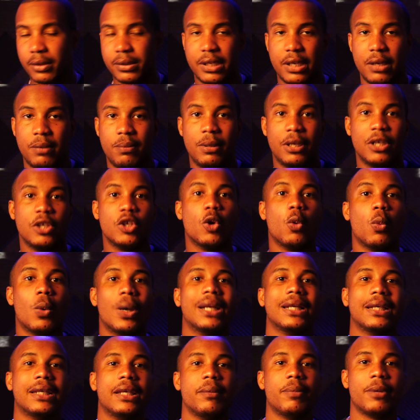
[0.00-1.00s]
little tidbit you
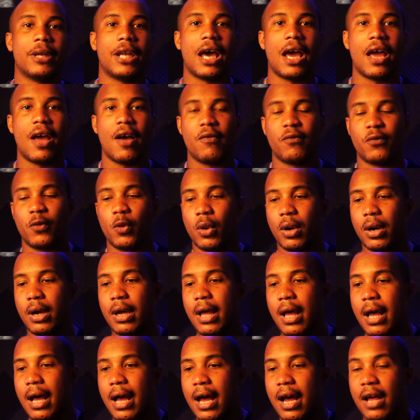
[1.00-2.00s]
want to keep an eye out
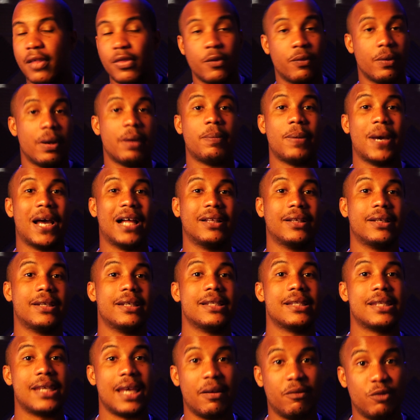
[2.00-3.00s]
for. The Red
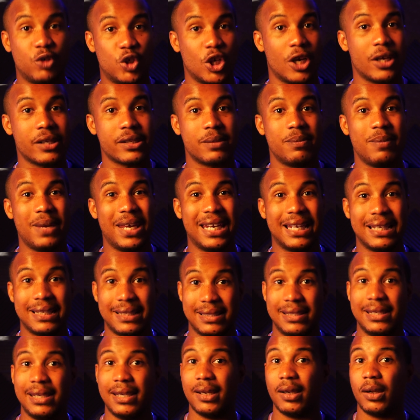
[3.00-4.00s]
Paladins have just made a
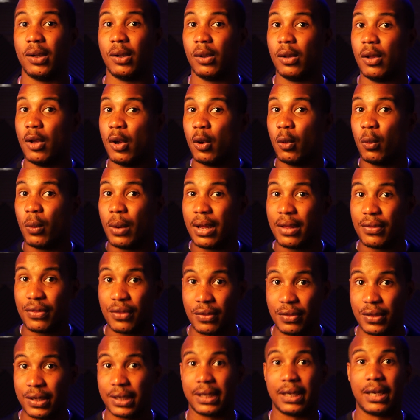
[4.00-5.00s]
deal
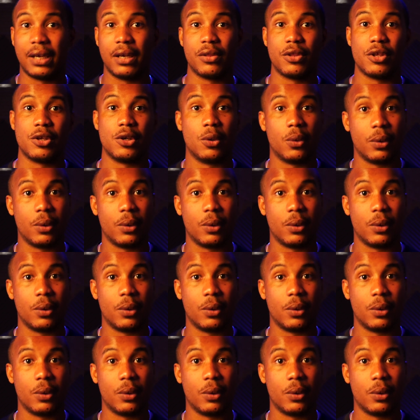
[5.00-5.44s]
with the King of